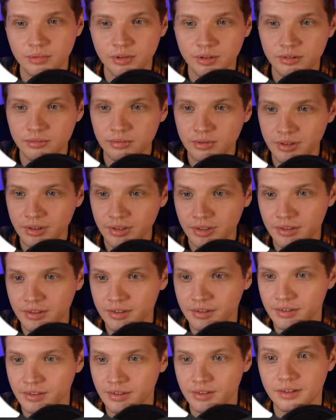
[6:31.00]
was
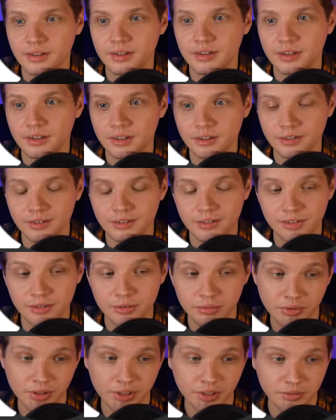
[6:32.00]
released in
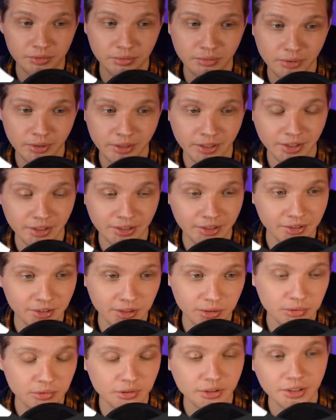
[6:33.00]
2020, and
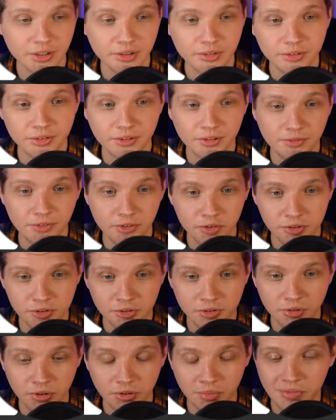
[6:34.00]
according to the
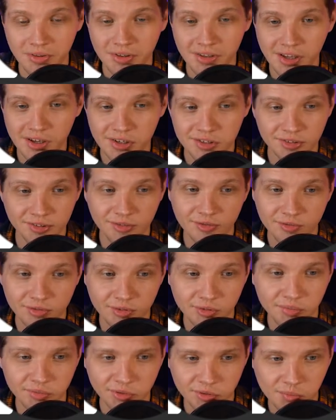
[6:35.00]
official documentation
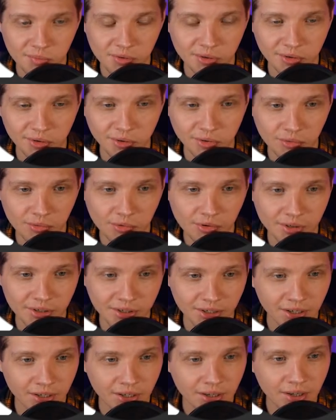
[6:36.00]
from
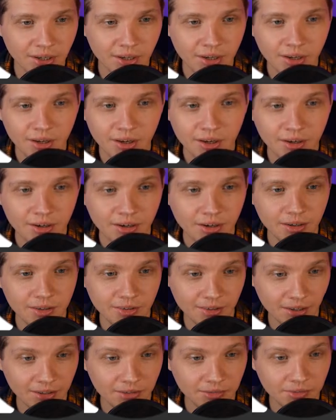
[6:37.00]
Drupal.org,
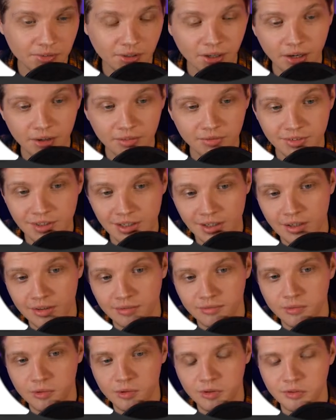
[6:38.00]
the end of life date
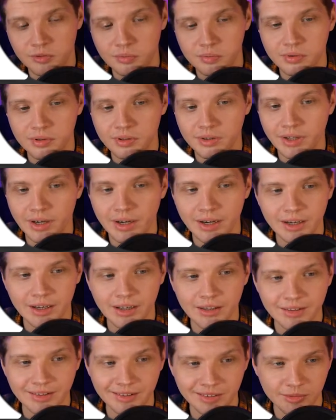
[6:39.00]
for Drupal
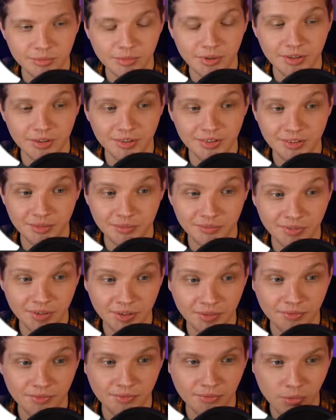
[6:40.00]
9 is when
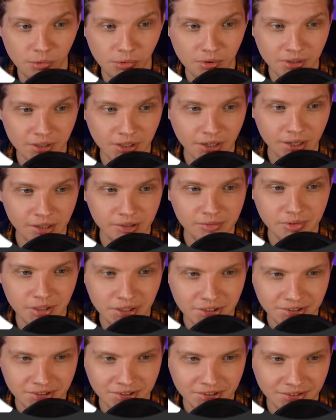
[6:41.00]
Symfony 4
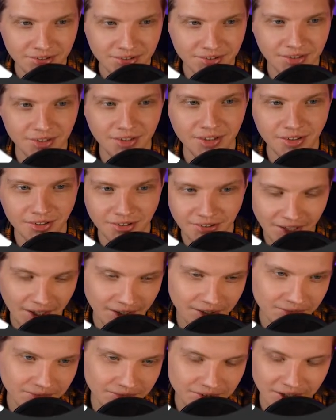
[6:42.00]
reaches its
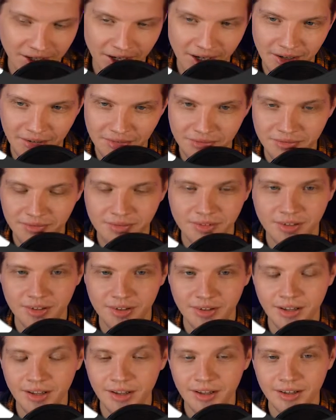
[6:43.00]
end of life.
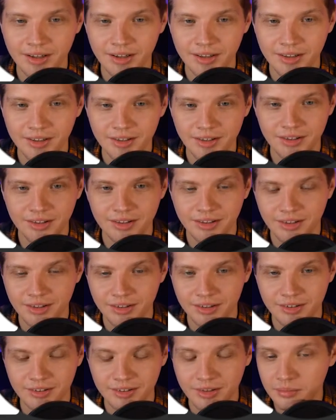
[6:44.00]
And
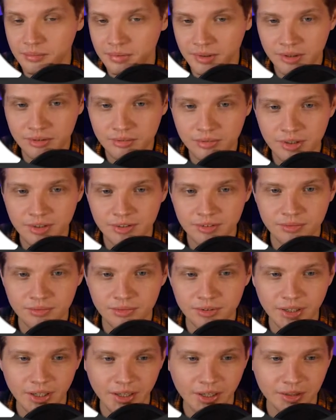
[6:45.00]
simply the reason
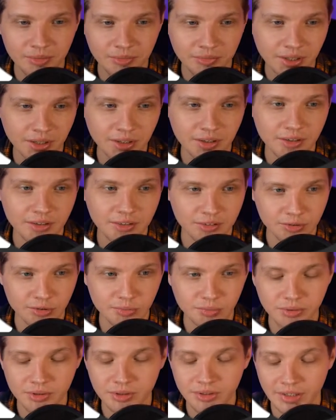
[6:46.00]
for that, because
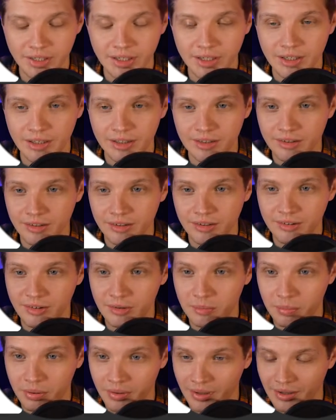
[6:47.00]
Drupal 9
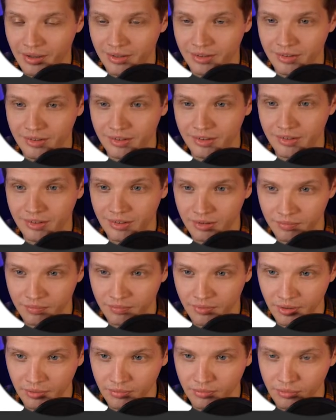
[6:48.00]
depends on
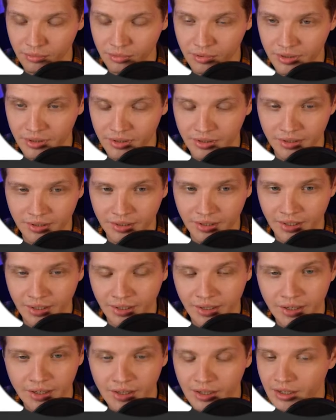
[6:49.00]
Symfony 4.
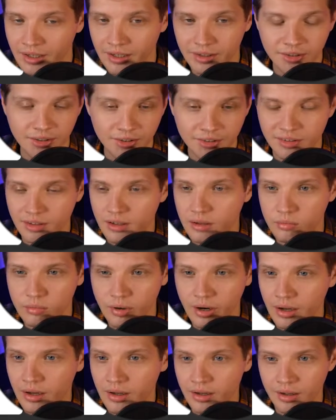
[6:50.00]
In the same
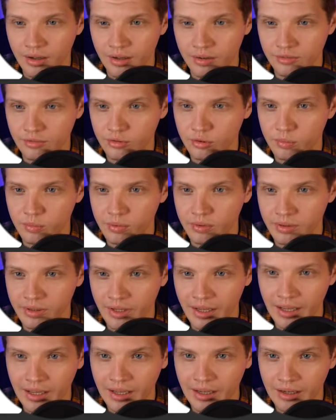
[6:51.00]
way as Drupal
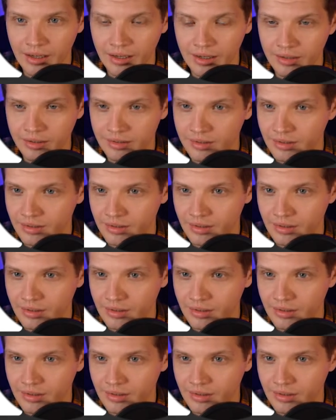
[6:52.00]
8